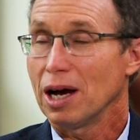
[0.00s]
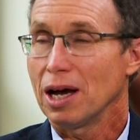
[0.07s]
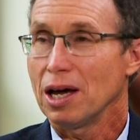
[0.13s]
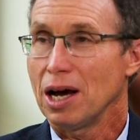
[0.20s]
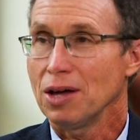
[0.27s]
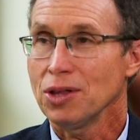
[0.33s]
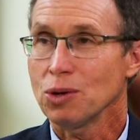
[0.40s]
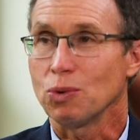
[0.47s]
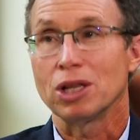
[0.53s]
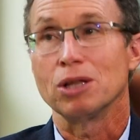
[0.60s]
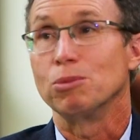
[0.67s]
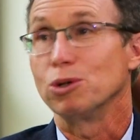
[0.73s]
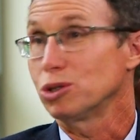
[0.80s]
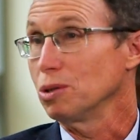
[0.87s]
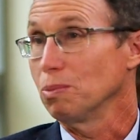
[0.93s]
I, I think one of the
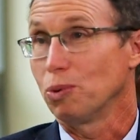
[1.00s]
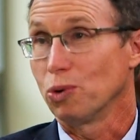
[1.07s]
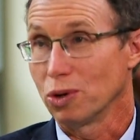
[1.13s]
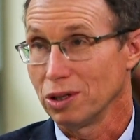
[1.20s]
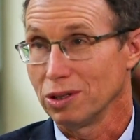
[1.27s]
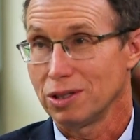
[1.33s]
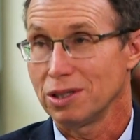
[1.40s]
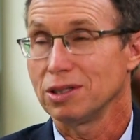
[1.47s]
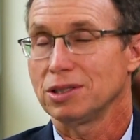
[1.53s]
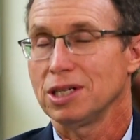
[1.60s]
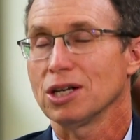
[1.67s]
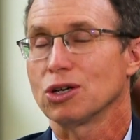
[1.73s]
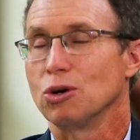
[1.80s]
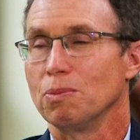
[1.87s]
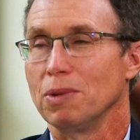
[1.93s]
most important
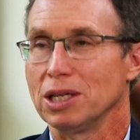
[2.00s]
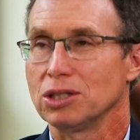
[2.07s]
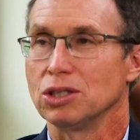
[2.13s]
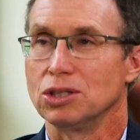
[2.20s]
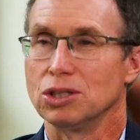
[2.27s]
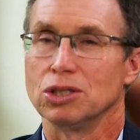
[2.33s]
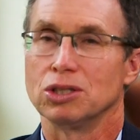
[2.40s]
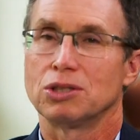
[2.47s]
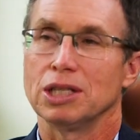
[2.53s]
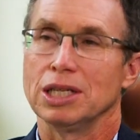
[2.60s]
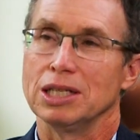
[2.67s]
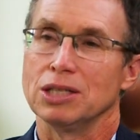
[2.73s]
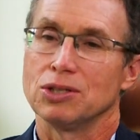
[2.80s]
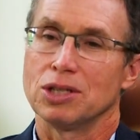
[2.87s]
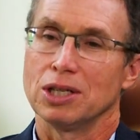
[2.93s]
take home messages
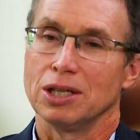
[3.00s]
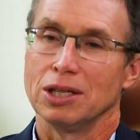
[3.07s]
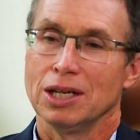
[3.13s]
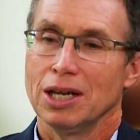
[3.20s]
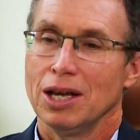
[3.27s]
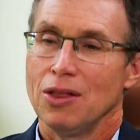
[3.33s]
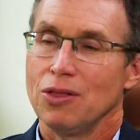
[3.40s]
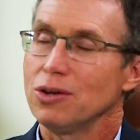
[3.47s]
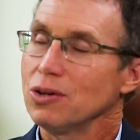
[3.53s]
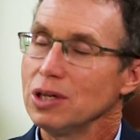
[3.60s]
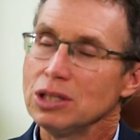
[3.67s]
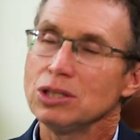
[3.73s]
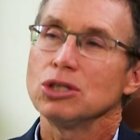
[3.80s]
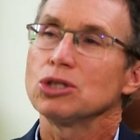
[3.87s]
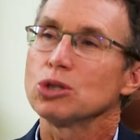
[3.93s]
is that there
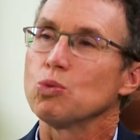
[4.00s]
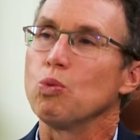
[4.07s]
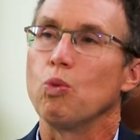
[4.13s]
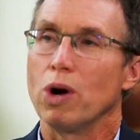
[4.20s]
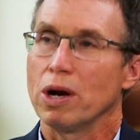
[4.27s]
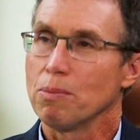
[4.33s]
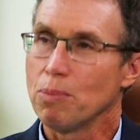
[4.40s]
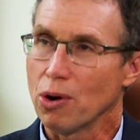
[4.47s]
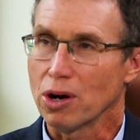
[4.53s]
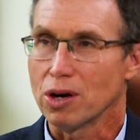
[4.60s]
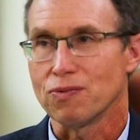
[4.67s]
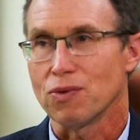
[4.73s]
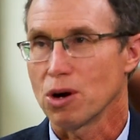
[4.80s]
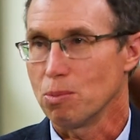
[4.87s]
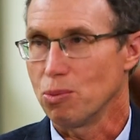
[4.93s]
isn't just one part
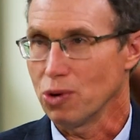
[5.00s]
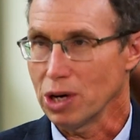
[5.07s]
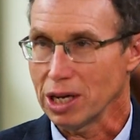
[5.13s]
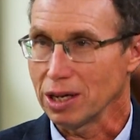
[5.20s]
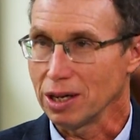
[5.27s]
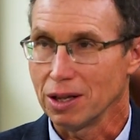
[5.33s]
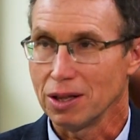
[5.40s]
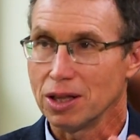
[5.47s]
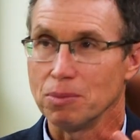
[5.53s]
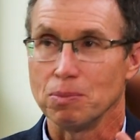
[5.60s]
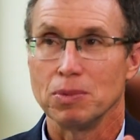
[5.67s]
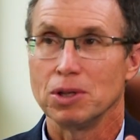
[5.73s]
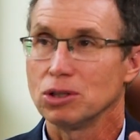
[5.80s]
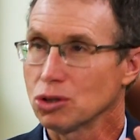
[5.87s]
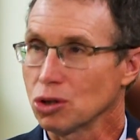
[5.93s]
of our brain that
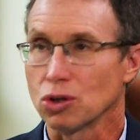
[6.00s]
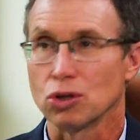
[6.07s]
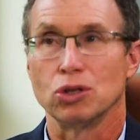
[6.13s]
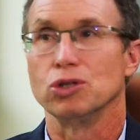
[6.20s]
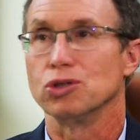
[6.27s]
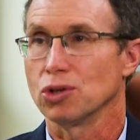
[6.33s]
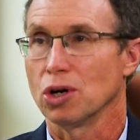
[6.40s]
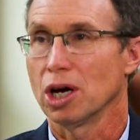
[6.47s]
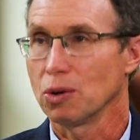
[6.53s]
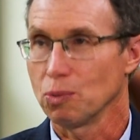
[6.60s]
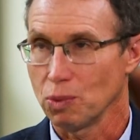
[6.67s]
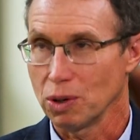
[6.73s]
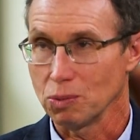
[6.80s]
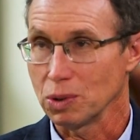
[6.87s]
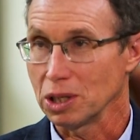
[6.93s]
turns on
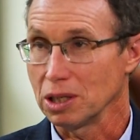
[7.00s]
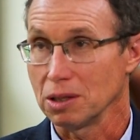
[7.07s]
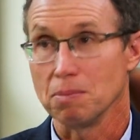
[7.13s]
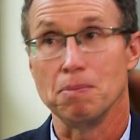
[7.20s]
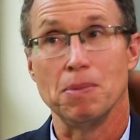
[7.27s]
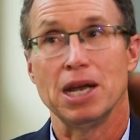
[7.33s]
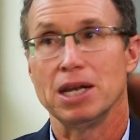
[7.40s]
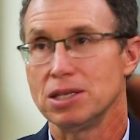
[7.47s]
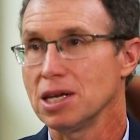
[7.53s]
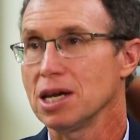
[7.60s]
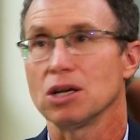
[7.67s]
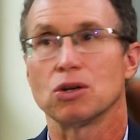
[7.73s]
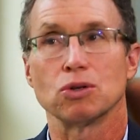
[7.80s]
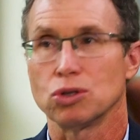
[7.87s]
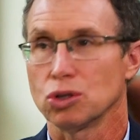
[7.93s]
when we
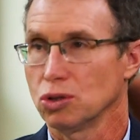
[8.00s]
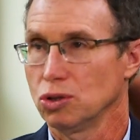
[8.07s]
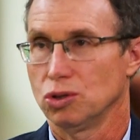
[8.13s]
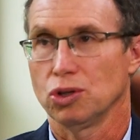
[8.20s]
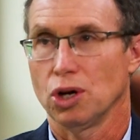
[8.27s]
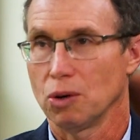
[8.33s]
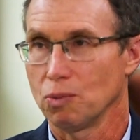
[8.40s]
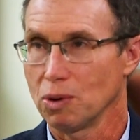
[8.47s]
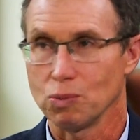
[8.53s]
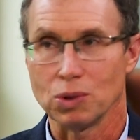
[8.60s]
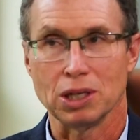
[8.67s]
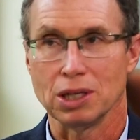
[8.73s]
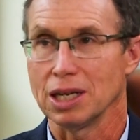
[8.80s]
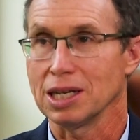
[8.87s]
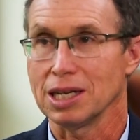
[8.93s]
meditate or turns on when
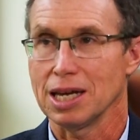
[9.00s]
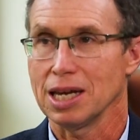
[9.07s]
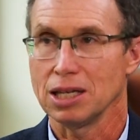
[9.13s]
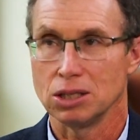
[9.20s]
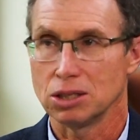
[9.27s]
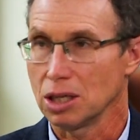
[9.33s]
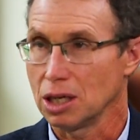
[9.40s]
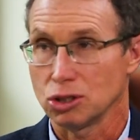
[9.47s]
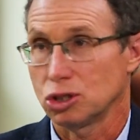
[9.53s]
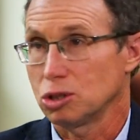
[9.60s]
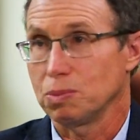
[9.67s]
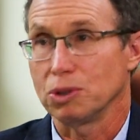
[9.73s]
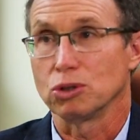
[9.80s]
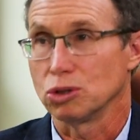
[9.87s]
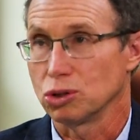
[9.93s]
we engage our
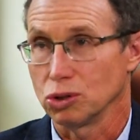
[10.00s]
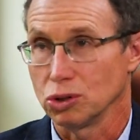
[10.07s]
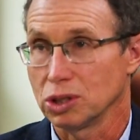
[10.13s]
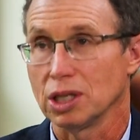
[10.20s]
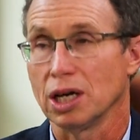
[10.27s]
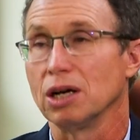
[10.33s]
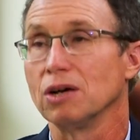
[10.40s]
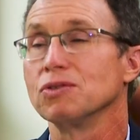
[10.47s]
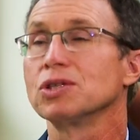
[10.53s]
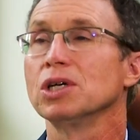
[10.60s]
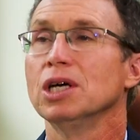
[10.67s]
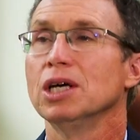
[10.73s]
spiritual selves.